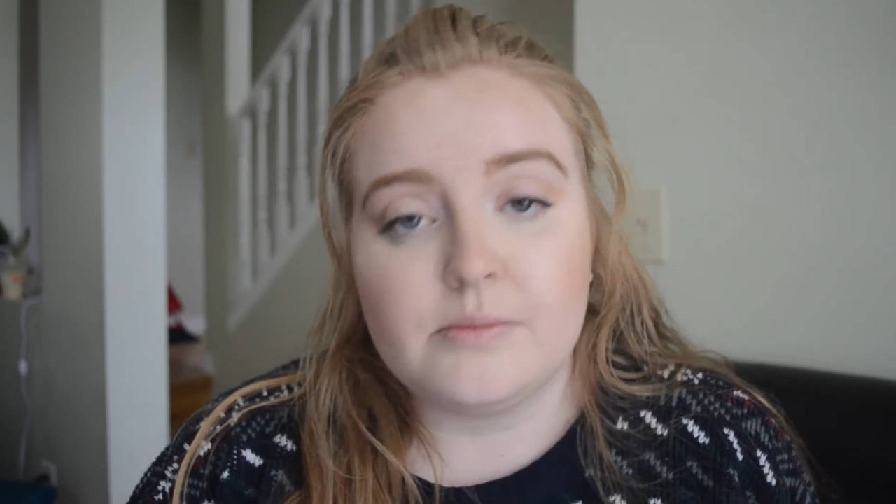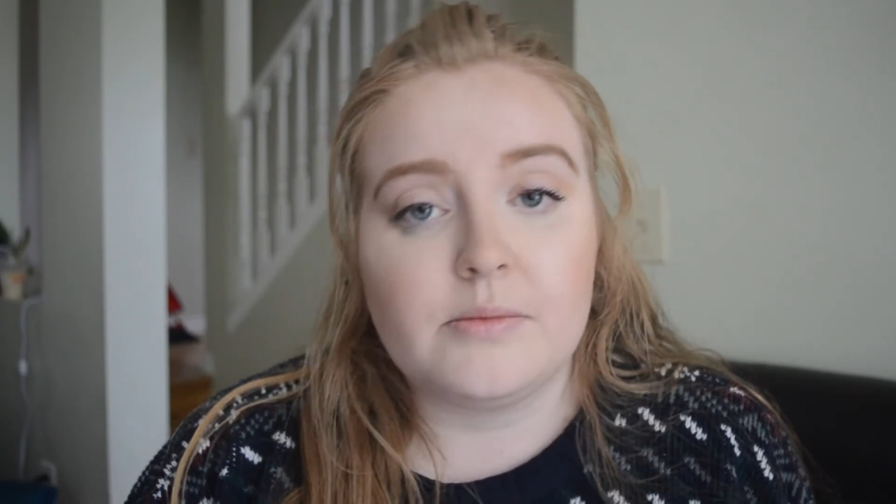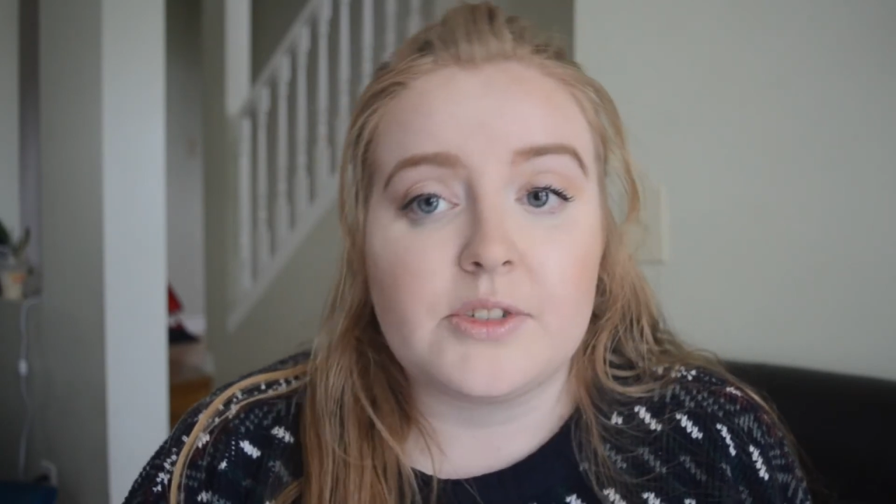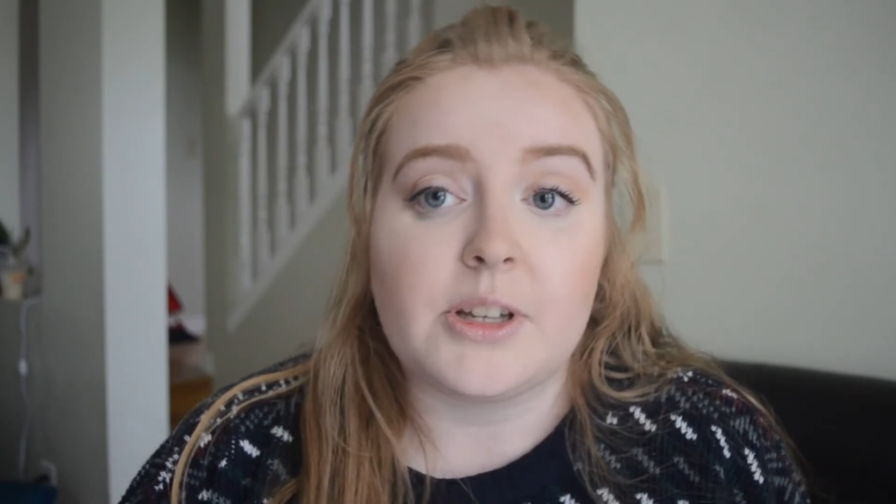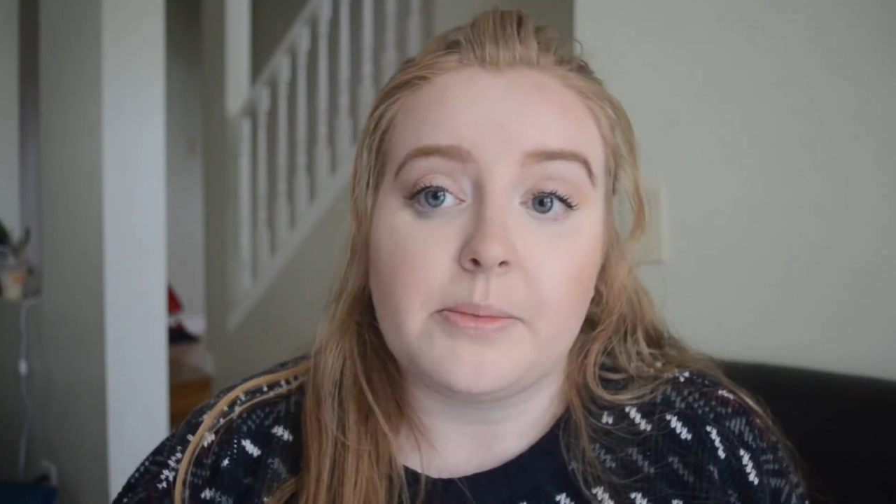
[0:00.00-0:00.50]

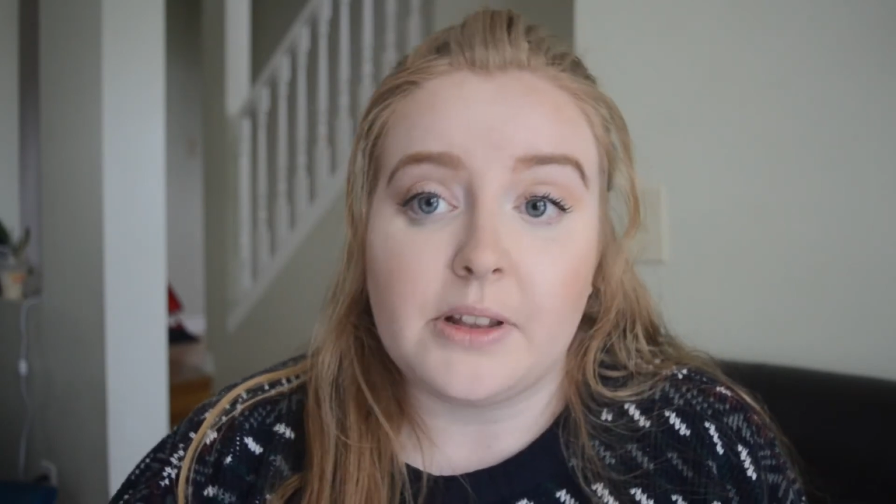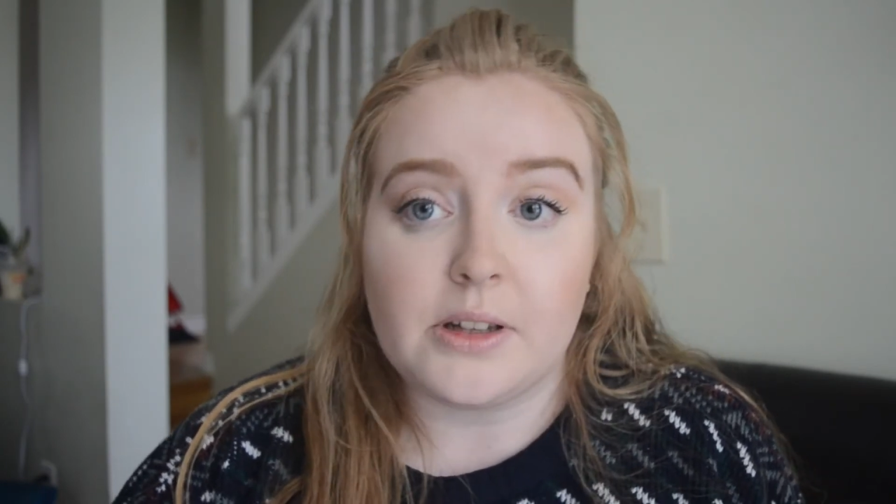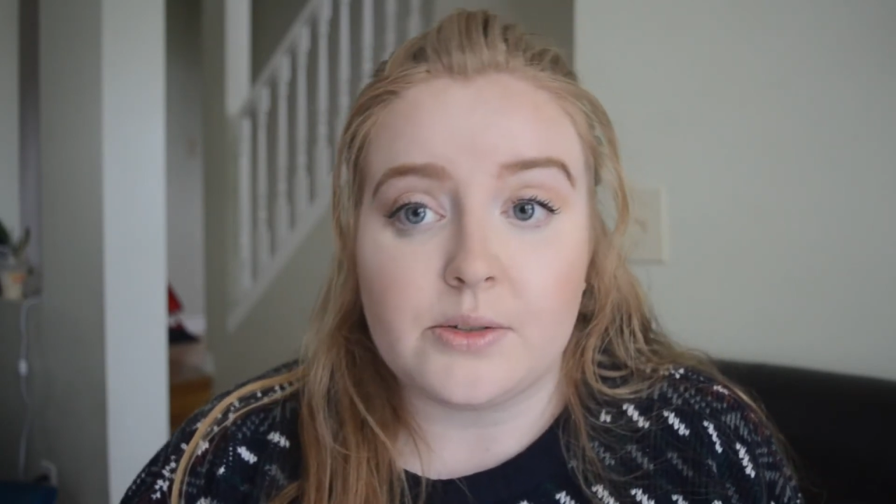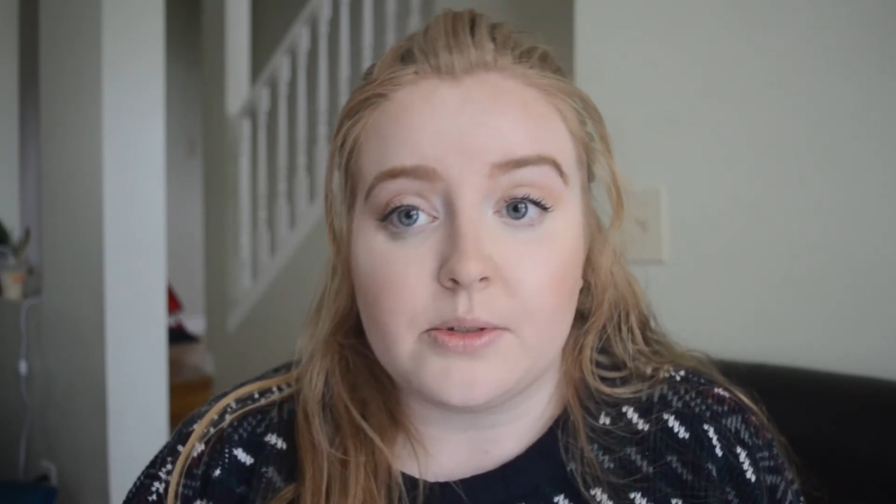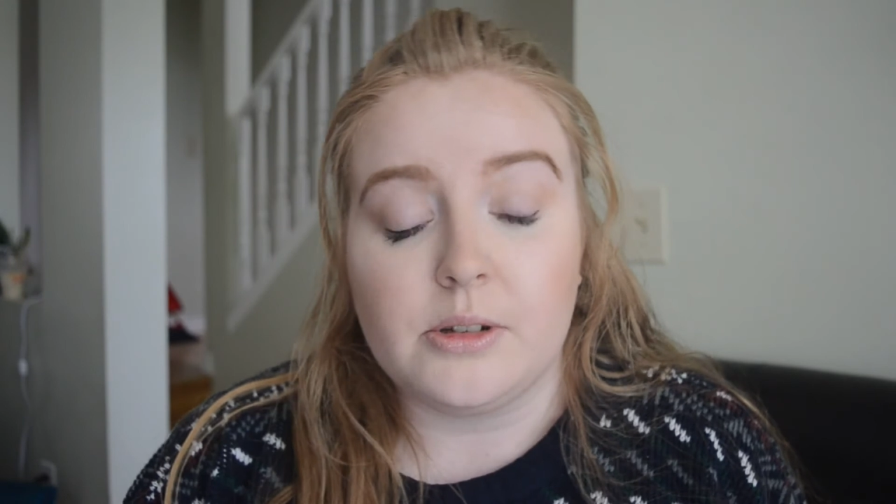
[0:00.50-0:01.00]
something
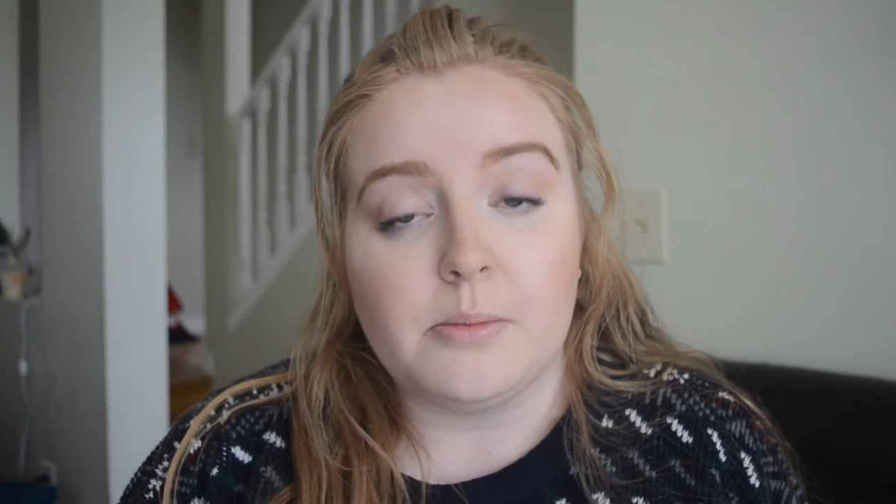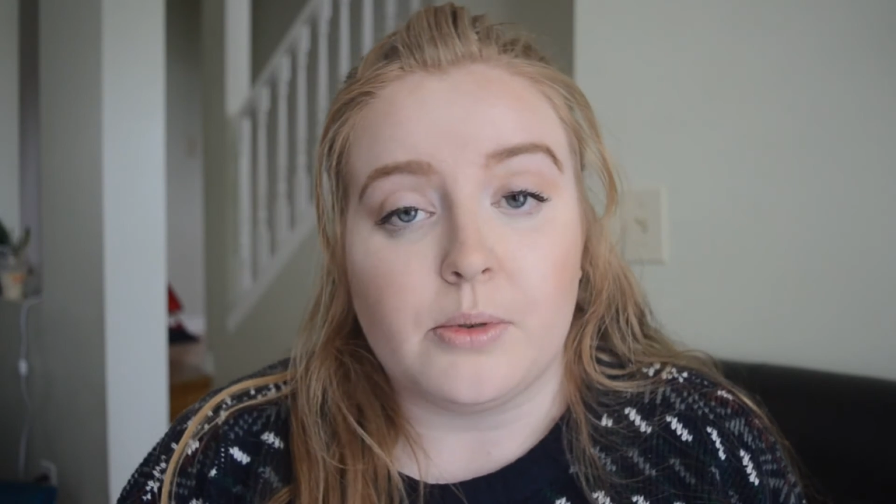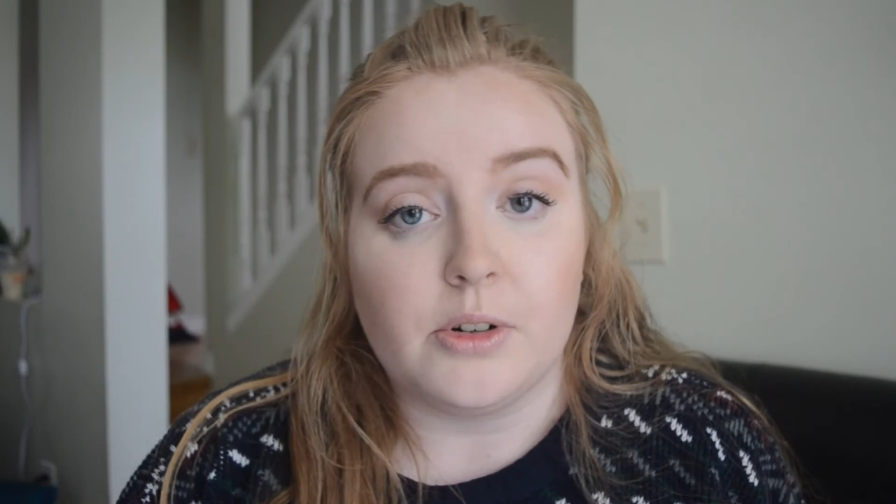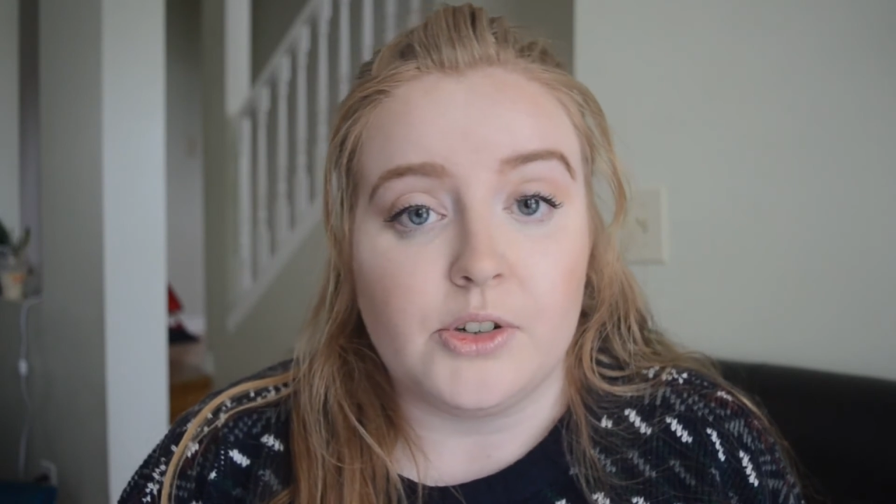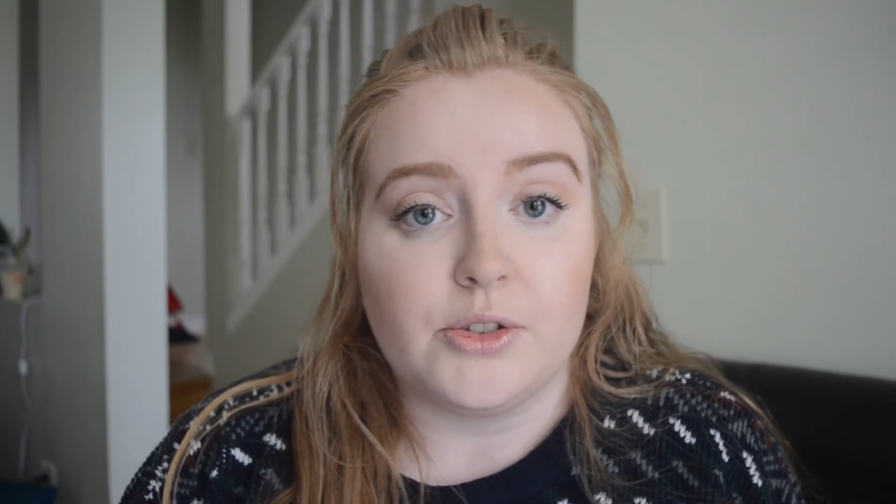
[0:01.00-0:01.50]
that's really
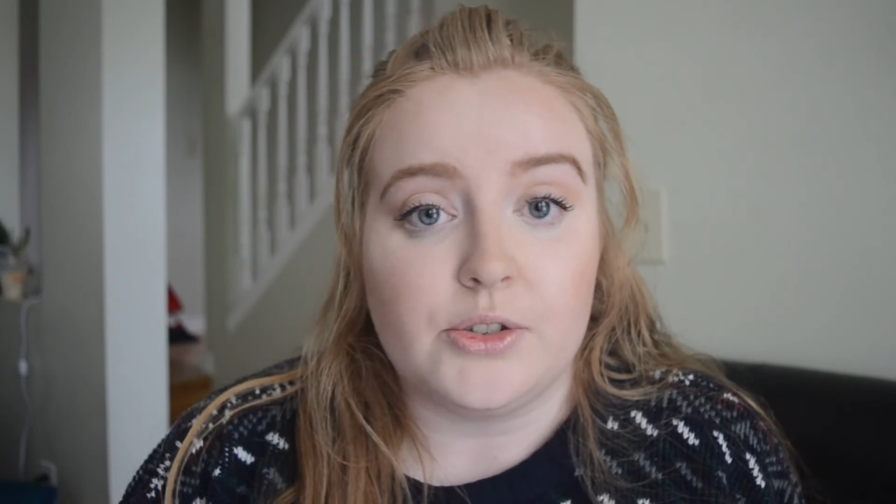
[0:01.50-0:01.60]
important